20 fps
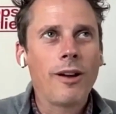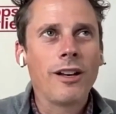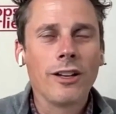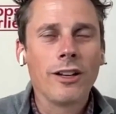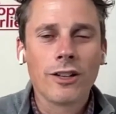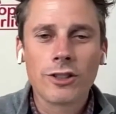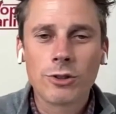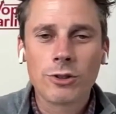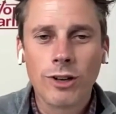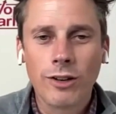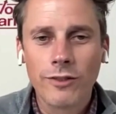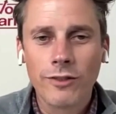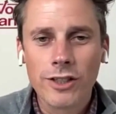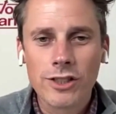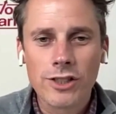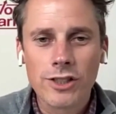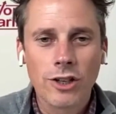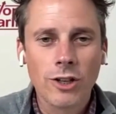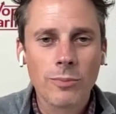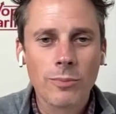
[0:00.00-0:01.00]
might look
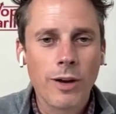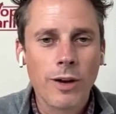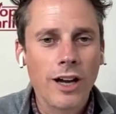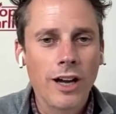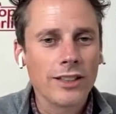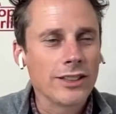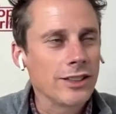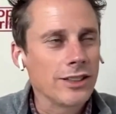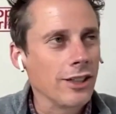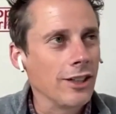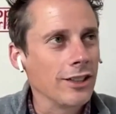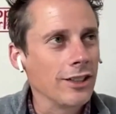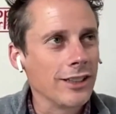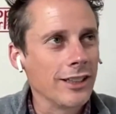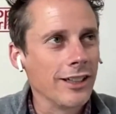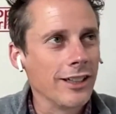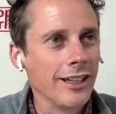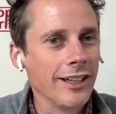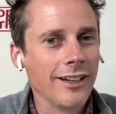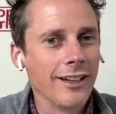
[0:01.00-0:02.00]
12 years old, but I
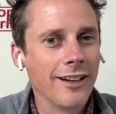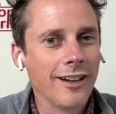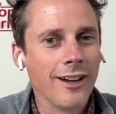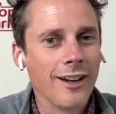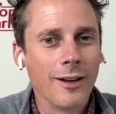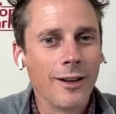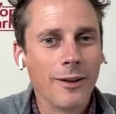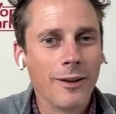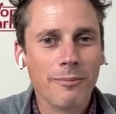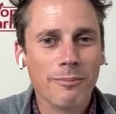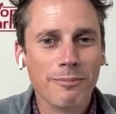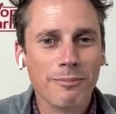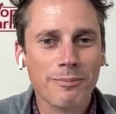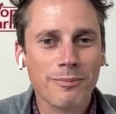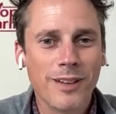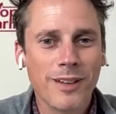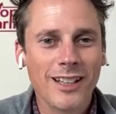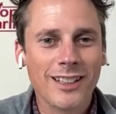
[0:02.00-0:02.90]
started in um,